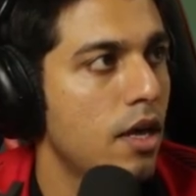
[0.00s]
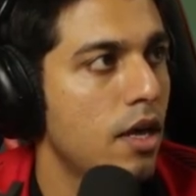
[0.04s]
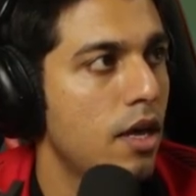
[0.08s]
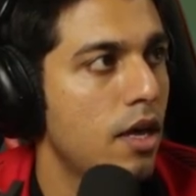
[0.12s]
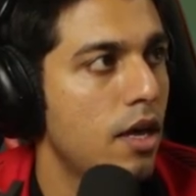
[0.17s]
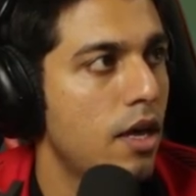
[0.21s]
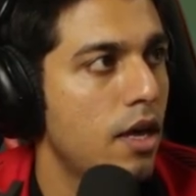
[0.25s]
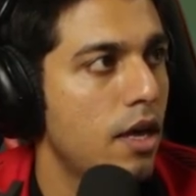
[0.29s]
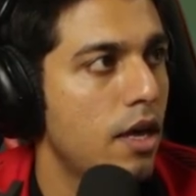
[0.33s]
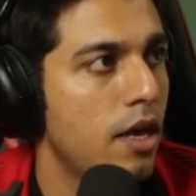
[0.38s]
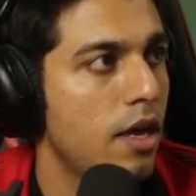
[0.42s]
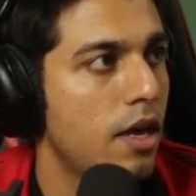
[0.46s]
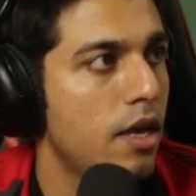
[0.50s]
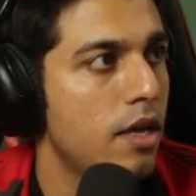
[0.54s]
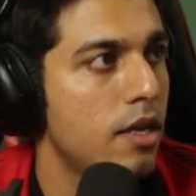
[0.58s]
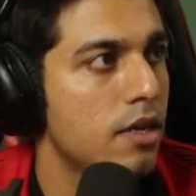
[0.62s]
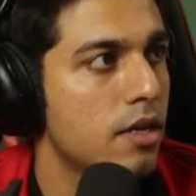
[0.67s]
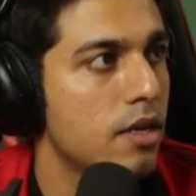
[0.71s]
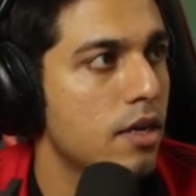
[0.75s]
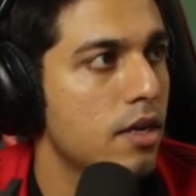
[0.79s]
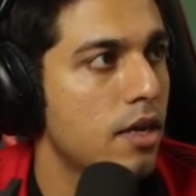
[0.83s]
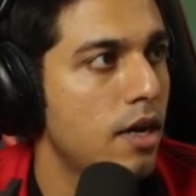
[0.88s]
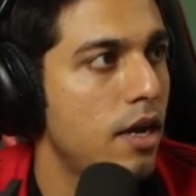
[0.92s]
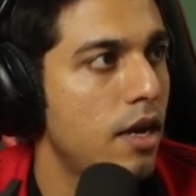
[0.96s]
and
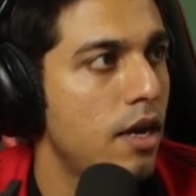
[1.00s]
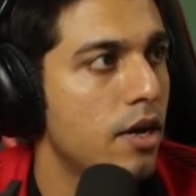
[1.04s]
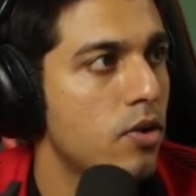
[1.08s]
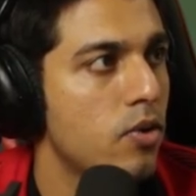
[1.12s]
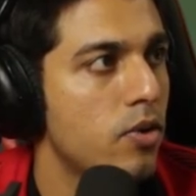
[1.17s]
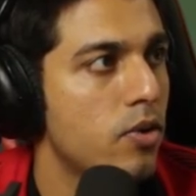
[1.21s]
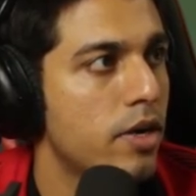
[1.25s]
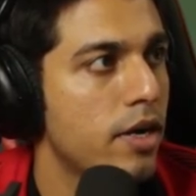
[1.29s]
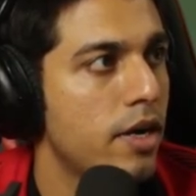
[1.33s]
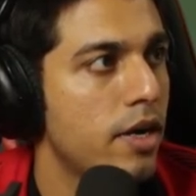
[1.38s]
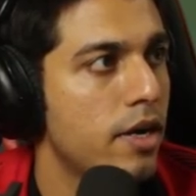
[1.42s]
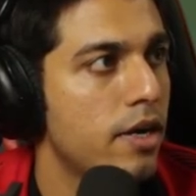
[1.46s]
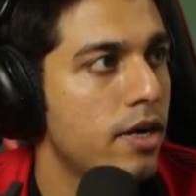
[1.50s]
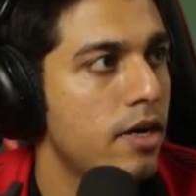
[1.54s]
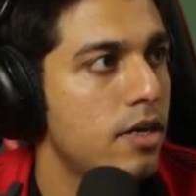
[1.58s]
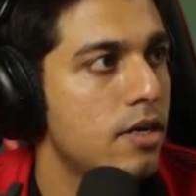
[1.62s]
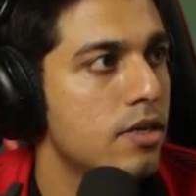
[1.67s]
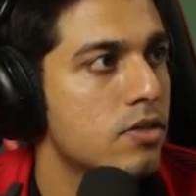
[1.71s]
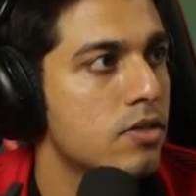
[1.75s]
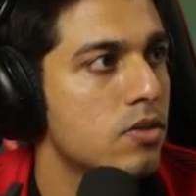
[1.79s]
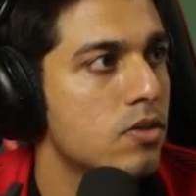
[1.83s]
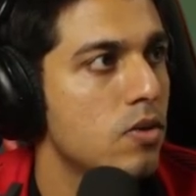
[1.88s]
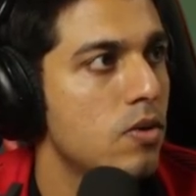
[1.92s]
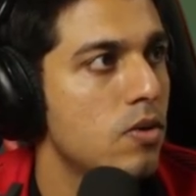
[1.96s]
I'll rotate it.
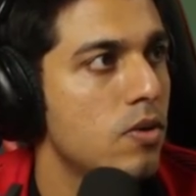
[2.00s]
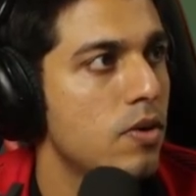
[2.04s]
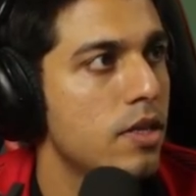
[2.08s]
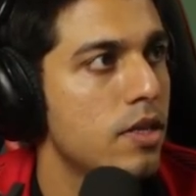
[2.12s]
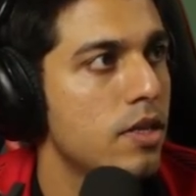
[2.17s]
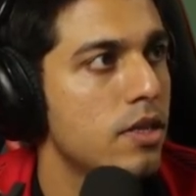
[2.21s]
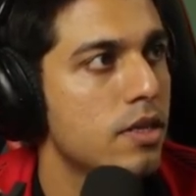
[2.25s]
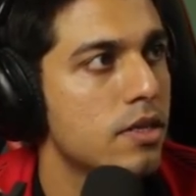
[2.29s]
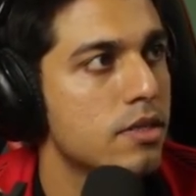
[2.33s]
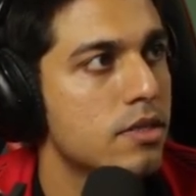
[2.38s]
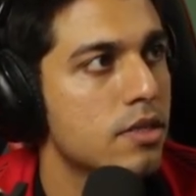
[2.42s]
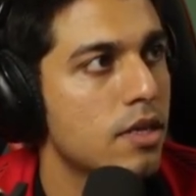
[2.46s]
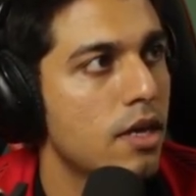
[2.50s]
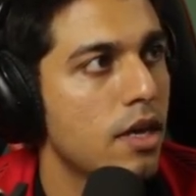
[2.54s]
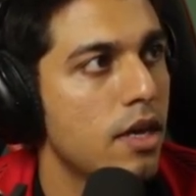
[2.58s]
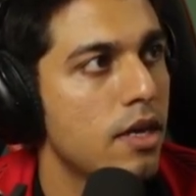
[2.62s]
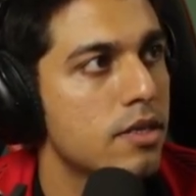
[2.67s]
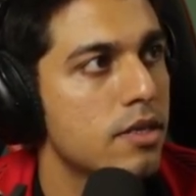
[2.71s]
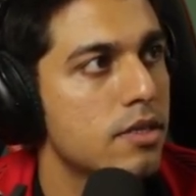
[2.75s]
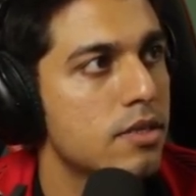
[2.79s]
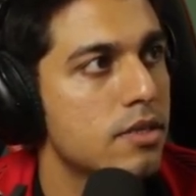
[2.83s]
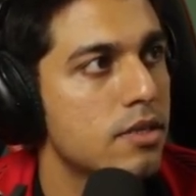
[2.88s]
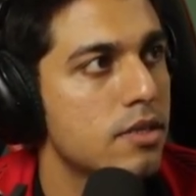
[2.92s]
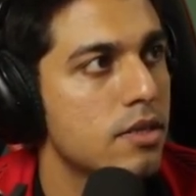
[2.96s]
So in this
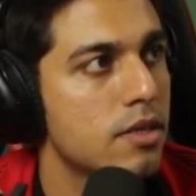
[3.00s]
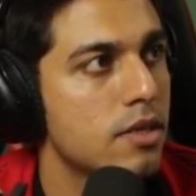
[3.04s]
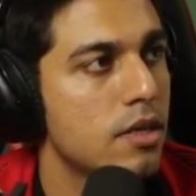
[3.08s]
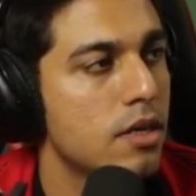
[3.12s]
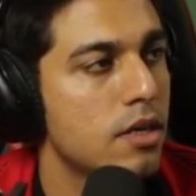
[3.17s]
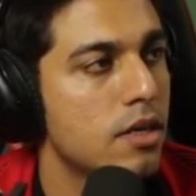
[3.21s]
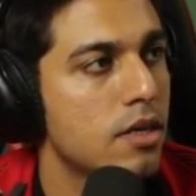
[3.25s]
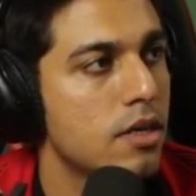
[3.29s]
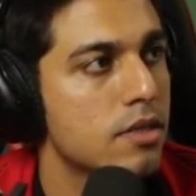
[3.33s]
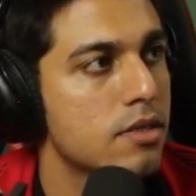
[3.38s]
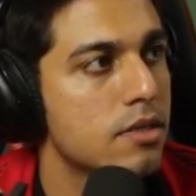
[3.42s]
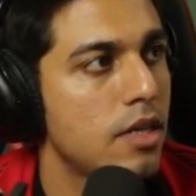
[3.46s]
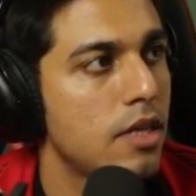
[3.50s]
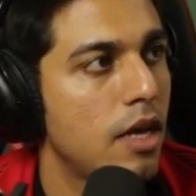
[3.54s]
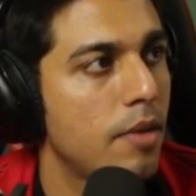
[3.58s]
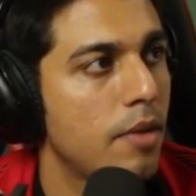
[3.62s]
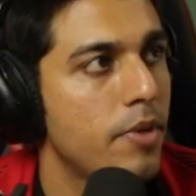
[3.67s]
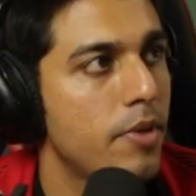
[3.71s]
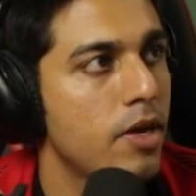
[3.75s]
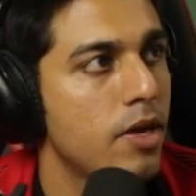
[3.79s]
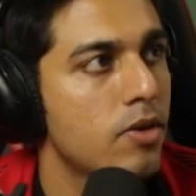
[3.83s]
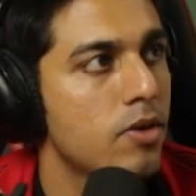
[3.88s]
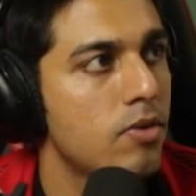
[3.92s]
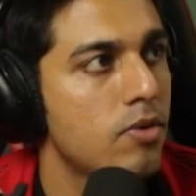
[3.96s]
case,
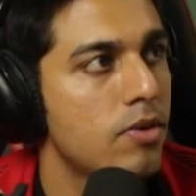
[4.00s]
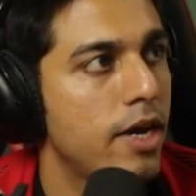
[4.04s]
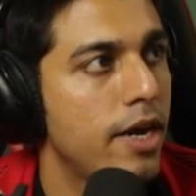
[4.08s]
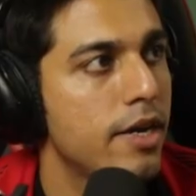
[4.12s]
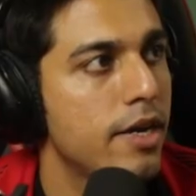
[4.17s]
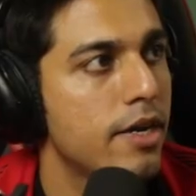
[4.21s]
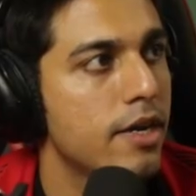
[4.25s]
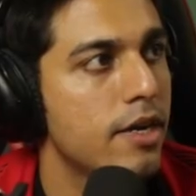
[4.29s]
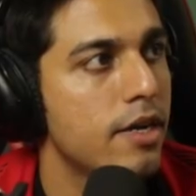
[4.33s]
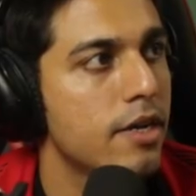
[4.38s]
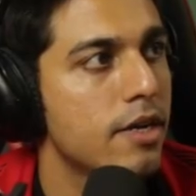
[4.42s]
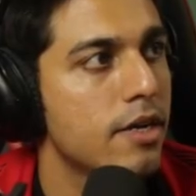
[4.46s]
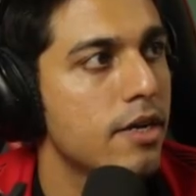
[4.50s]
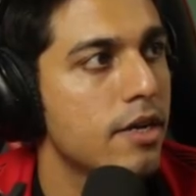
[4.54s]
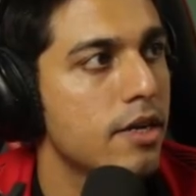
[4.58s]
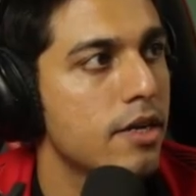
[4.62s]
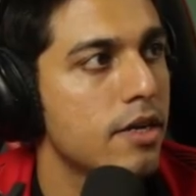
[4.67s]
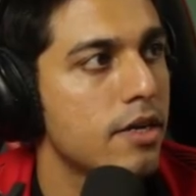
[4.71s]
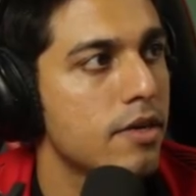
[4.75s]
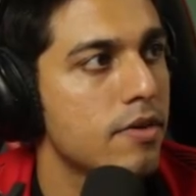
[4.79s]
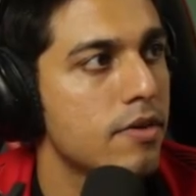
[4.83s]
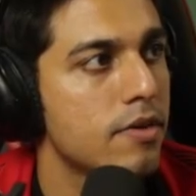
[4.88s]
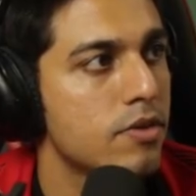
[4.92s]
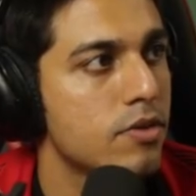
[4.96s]
snapping to
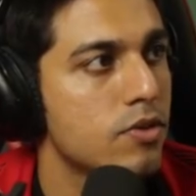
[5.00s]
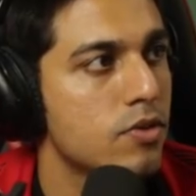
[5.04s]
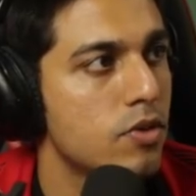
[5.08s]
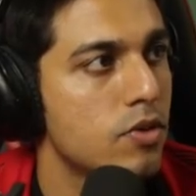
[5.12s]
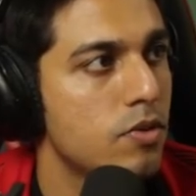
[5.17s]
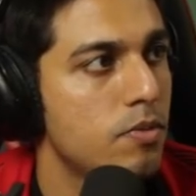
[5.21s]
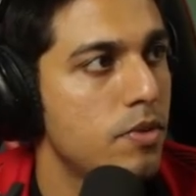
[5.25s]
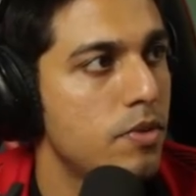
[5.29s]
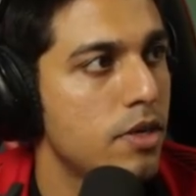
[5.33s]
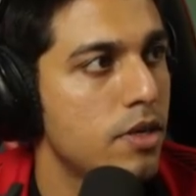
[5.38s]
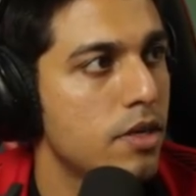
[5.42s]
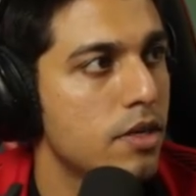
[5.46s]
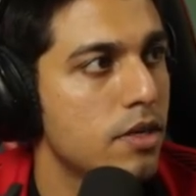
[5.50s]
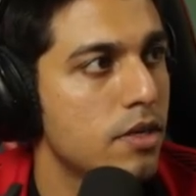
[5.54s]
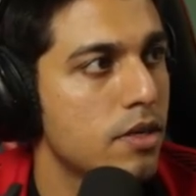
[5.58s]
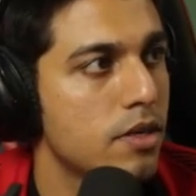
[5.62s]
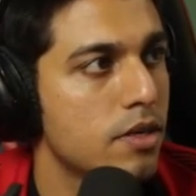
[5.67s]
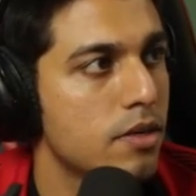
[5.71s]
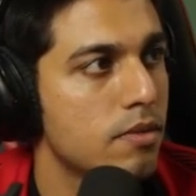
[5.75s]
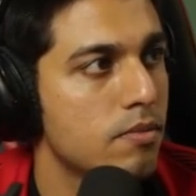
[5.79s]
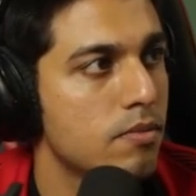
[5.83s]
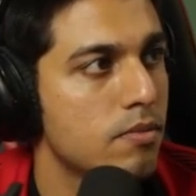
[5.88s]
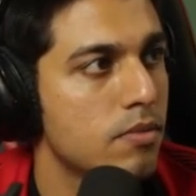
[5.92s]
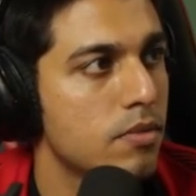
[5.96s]
90-degree should be
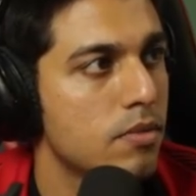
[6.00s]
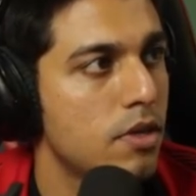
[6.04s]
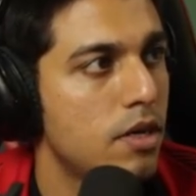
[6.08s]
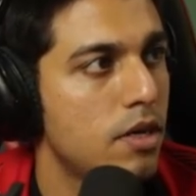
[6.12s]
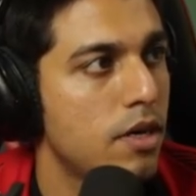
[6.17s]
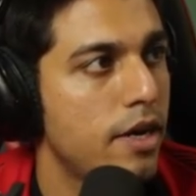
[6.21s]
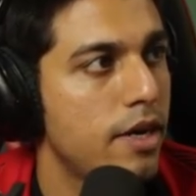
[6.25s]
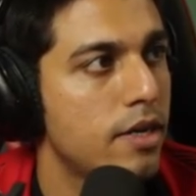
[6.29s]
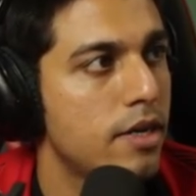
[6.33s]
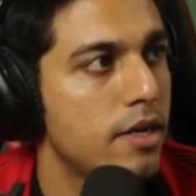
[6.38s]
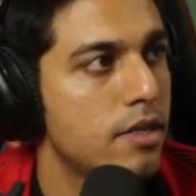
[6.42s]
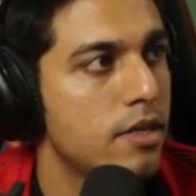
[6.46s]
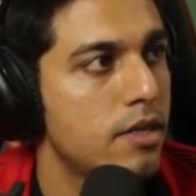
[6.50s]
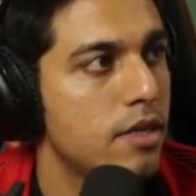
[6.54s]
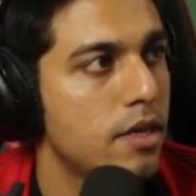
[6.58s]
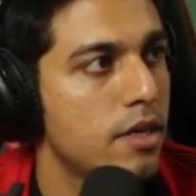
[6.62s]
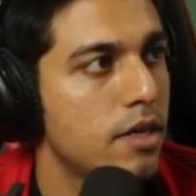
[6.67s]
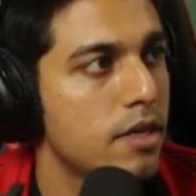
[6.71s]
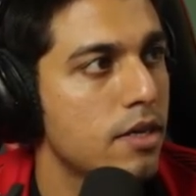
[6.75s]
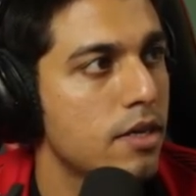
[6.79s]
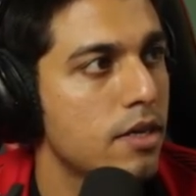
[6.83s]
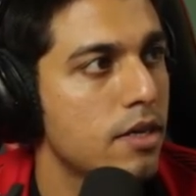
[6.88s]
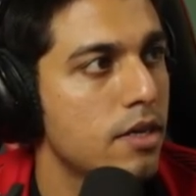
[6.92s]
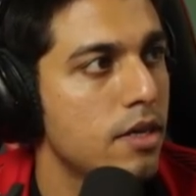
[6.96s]
the right
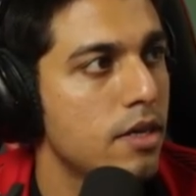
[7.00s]
thing.